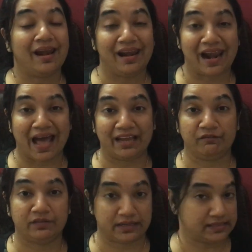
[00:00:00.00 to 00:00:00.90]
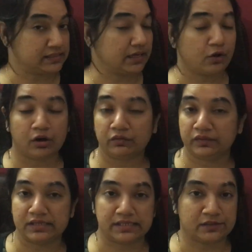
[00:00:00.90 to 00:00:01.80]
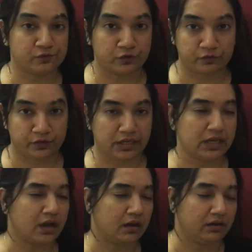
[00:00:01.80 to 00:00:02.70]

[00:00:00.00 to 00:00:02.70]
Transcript: live test, and all of this is for free.